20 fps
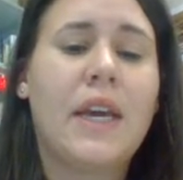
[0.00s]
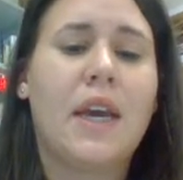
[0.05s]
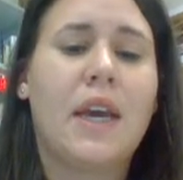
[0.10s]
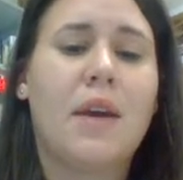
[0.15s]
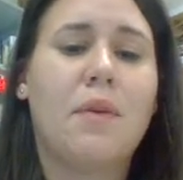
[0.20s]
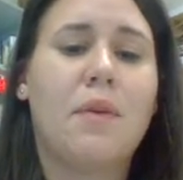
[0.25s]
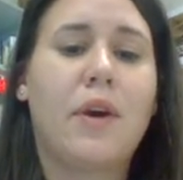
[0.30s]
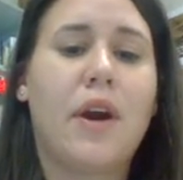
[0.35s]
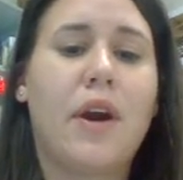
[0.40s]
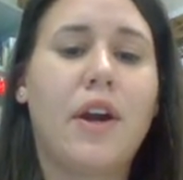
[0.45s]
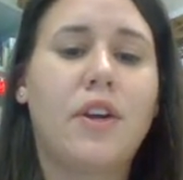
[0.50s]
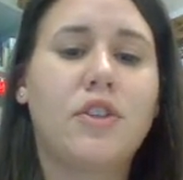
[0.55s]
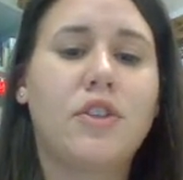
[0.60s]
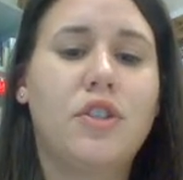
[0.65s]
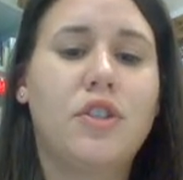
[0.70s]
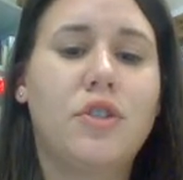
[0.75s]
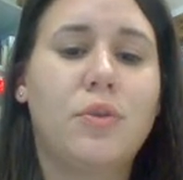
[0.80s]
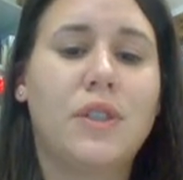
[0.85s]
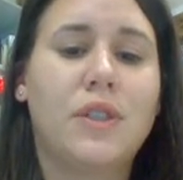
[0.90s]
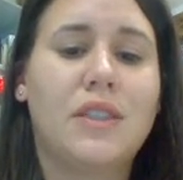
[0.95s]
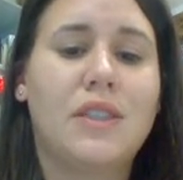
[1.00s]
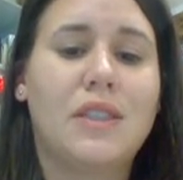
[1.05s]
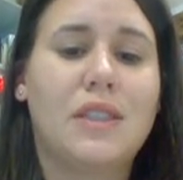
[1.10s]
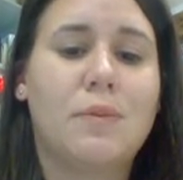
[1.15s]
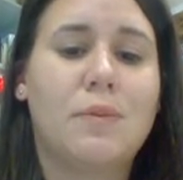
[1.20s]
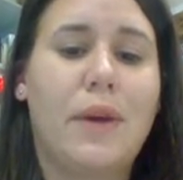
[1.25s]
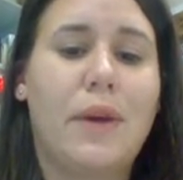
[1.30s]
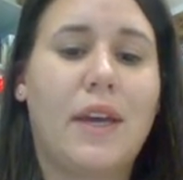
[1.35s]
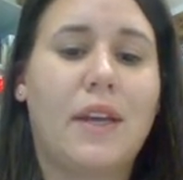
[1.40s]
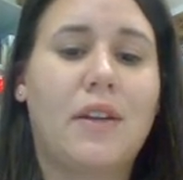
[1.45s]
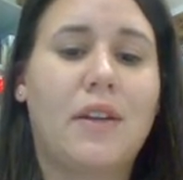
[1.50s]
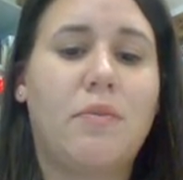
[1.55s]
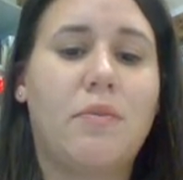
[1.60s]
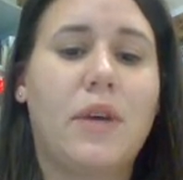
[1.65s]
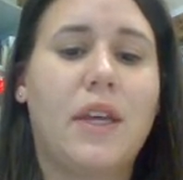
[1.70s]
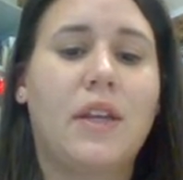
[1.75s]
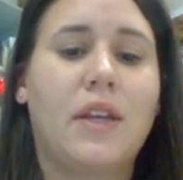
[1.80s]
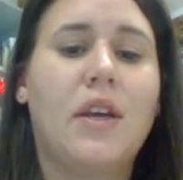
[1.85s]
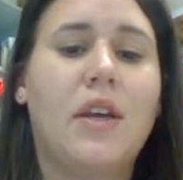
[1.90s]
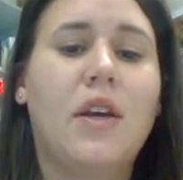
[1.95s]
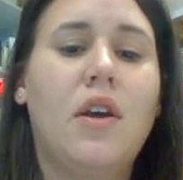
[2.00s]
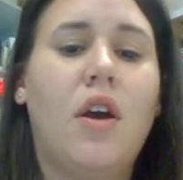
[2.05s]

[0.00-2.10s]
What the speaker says: and prior to its disbandment,